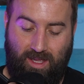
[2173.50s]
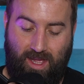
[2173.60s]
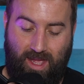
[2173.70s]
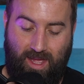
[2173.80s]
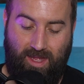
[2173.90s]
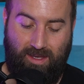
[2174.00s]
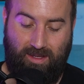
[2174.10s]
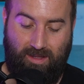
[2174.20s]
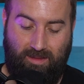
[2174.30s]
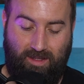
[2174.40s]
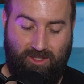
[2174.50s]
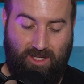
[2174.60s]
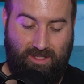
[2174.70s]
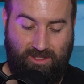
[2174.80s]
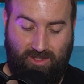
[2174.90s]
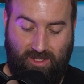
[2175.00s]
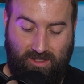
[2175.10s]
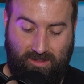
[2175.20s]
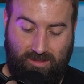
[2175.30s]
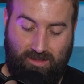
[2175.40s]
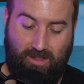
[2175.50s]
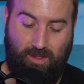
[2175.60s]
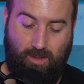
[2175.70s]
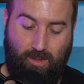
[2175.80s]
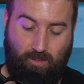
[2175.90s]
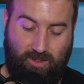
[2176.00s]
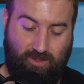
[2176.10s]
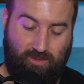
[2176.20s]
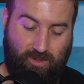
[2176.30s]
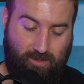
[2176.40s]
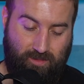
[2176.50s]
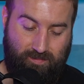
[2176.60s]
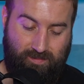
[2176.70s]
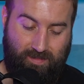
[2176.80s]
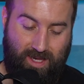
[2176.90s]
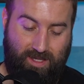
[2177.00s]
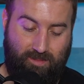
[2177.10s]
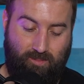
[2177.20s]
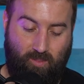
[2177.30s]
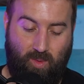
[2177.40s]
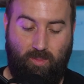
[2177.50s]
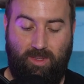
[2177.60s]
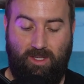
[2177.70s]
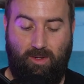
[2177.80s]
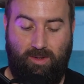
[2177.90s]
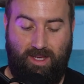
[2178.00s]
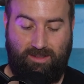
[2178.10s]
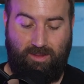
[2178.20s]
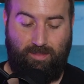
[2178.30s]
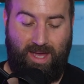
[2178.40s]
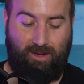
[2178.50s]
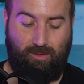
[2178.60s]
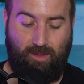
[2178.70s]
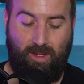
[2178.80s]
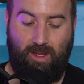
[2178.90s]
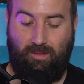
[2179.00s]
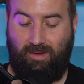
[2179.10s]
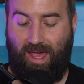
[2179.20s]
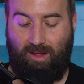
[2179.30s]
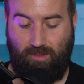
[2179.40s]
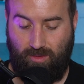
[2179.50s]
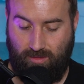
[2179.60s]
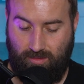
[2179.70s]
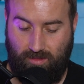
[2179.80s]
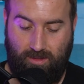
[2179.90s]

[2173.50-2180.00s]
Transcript: and the Chinese junks withdrew, ending what would be known as the Battle of Kowloon.